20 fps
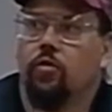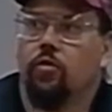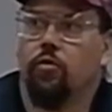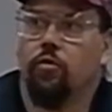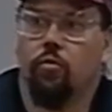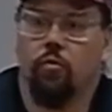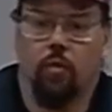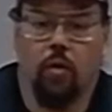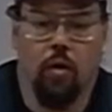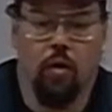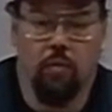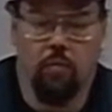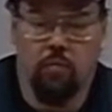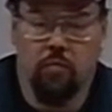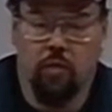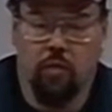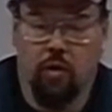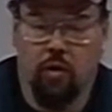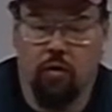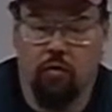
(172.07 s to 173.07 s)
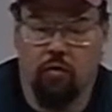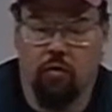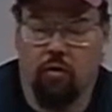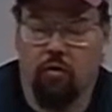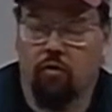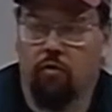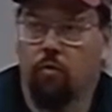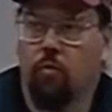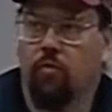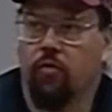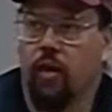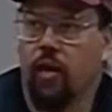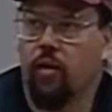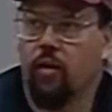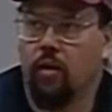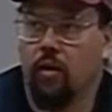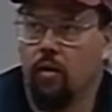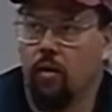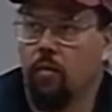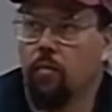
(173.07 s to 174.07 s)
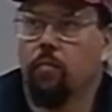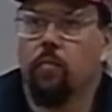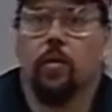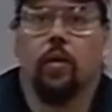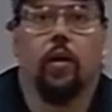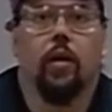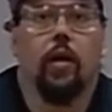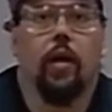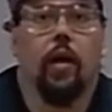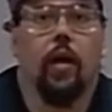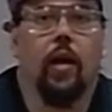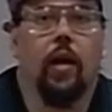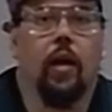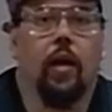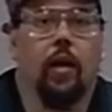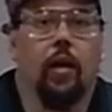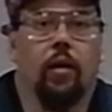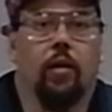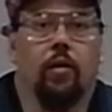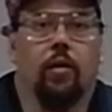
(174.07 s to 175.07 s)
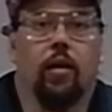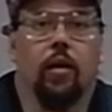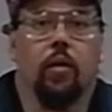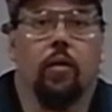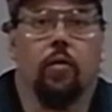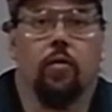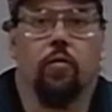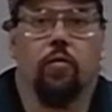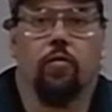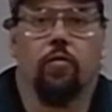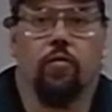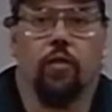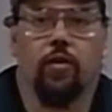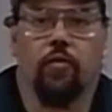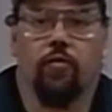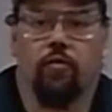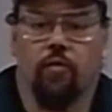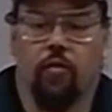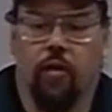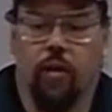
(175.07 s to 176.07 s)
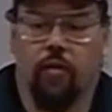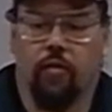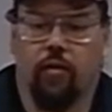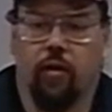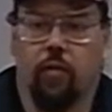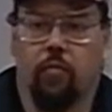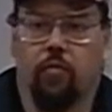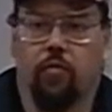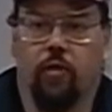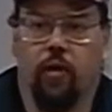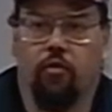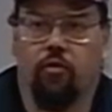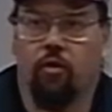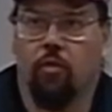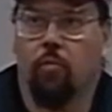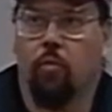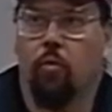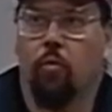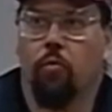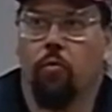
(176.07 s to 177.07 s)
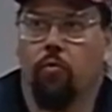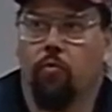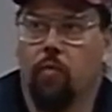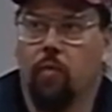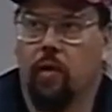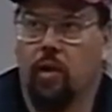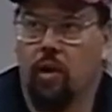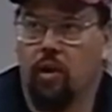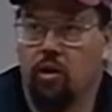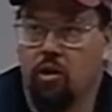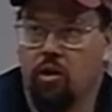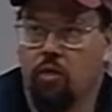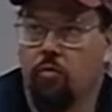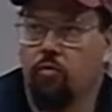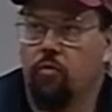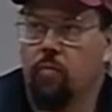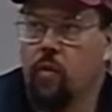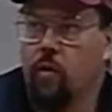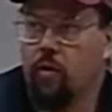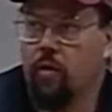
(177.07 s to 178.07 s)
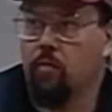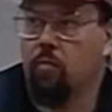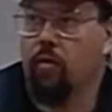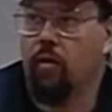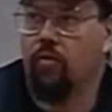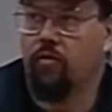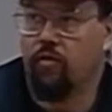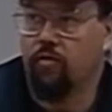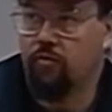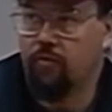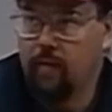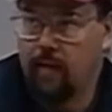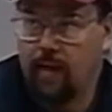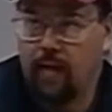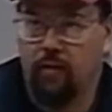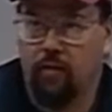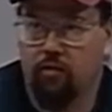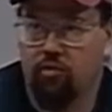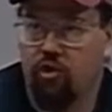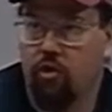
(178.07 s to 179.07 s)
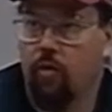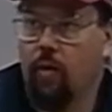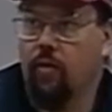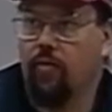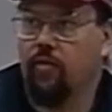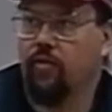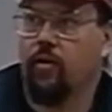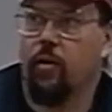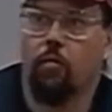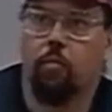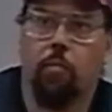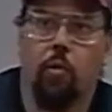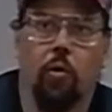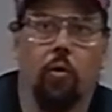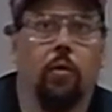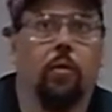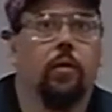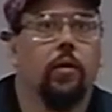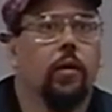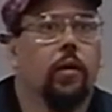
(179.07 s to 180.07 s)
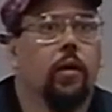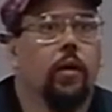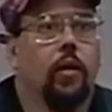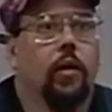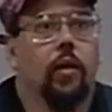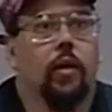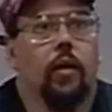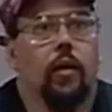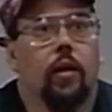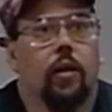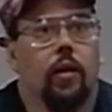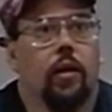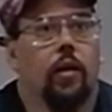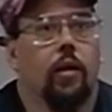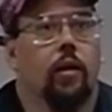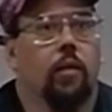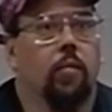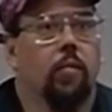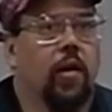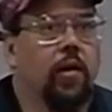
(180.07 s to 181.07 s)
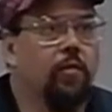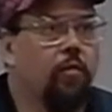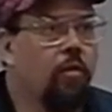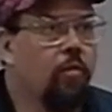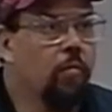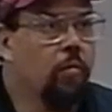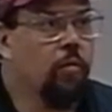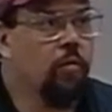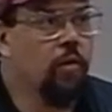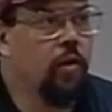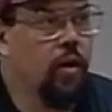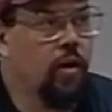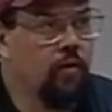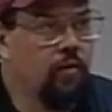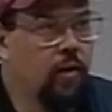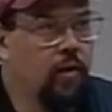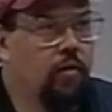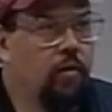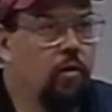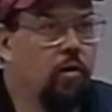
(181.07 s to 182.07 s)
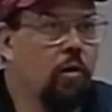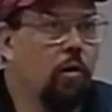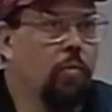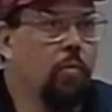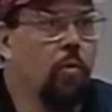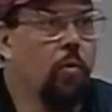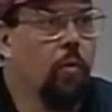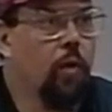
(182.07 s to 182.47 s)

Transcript: to, um, to, to, to reside there and since they set up the station at Pole, there's been a continuous American presence at the geographic South Pole. My involvement with the United States Antarctic